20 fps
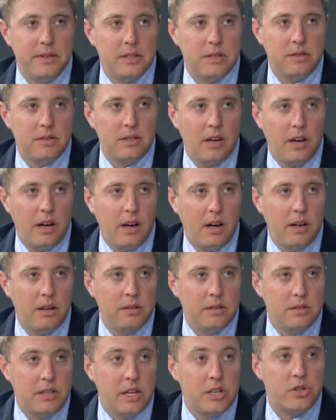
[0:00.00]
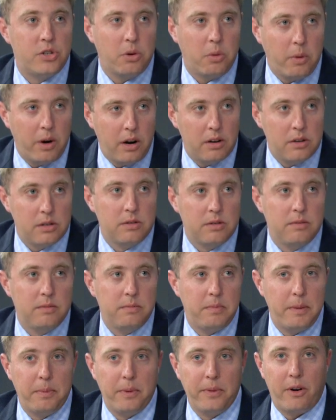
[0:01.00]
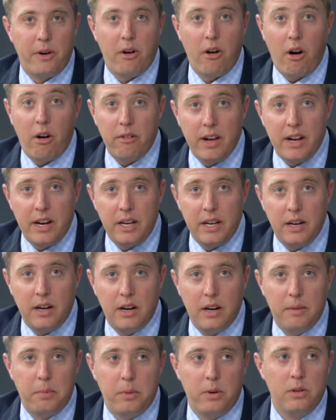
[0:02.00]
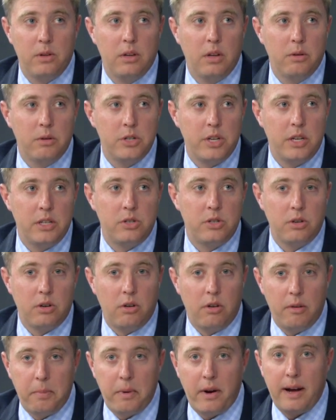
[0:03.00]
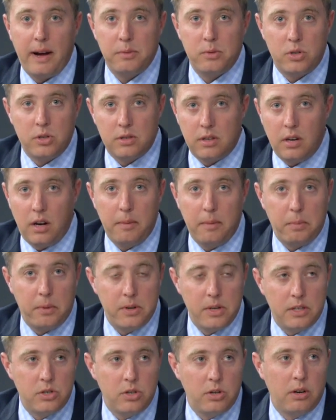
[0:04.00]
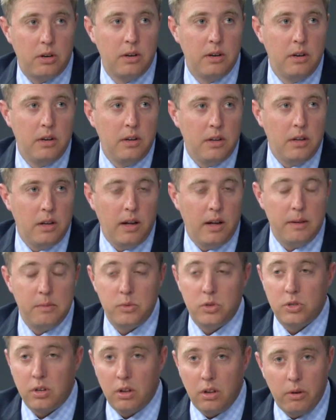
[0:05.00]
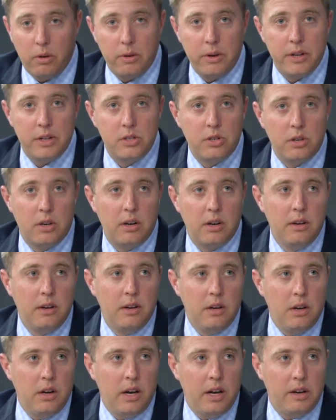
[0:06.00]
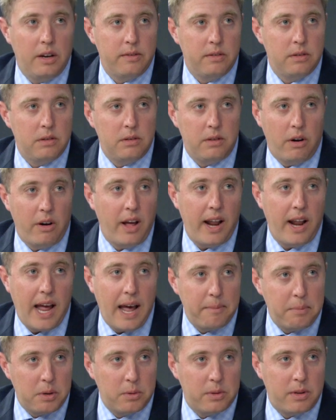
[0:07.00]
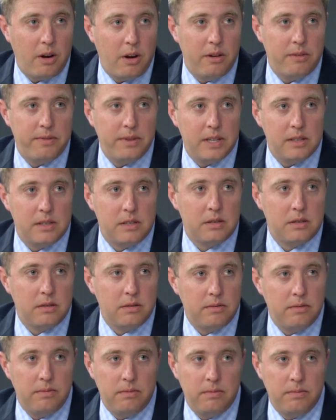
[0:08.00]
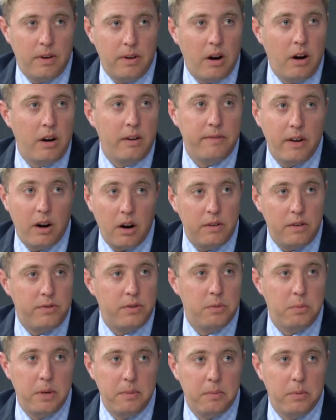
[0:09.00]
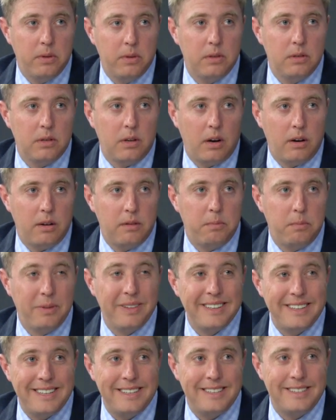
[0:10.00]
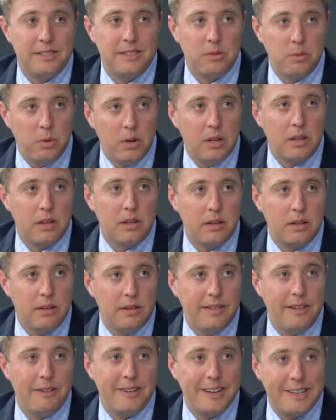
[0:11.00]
is uh, denture wearers, people that are already in an upper and lower denture, or perhaps just an upper denture, okay. um, just a lower denture, and they're not happy with how it fits. Very, very few people are pleased with their